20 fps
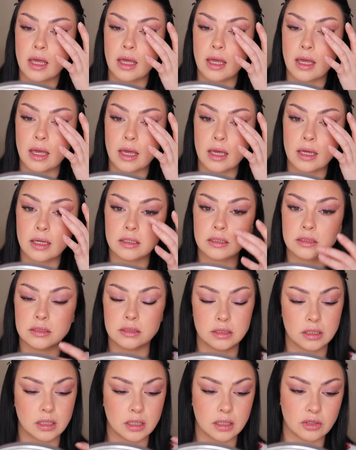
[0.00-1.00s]

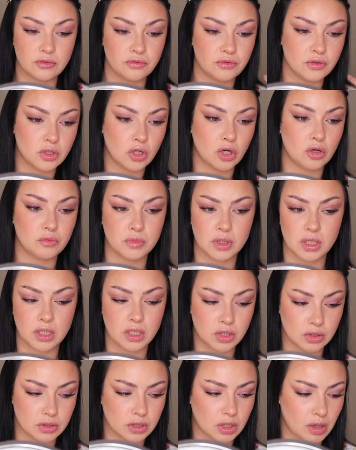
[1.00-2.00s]
And if you know me,
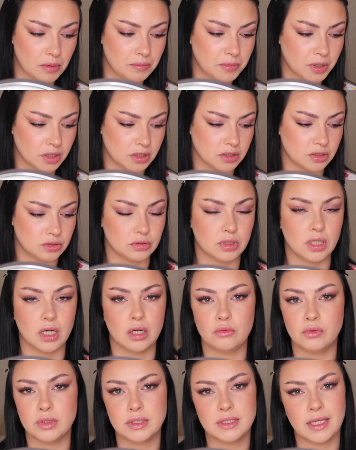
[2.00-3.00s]
you know I'm going to
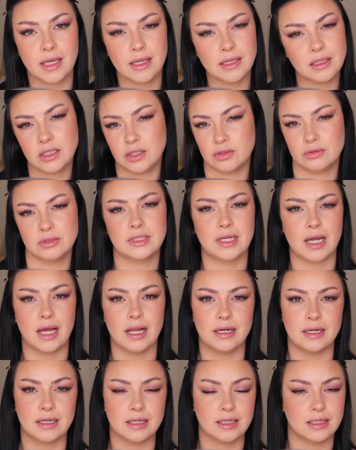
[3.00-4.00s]
go with a nude
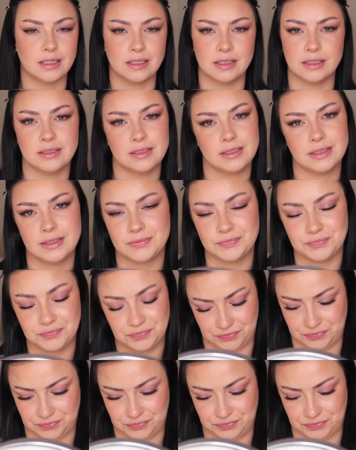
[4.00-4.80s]
color because